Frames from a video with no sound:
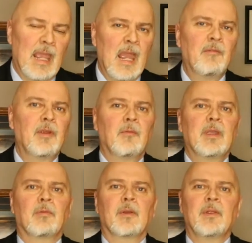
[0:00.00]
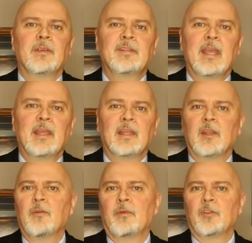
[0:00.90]
Every week we're going to take an
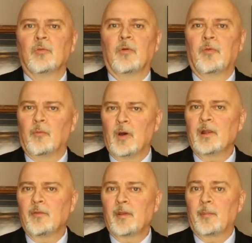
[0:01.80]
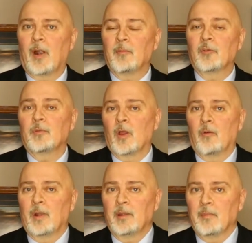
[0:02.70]
individual from one of the departments we
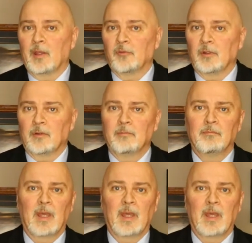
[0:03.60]
already mentioned.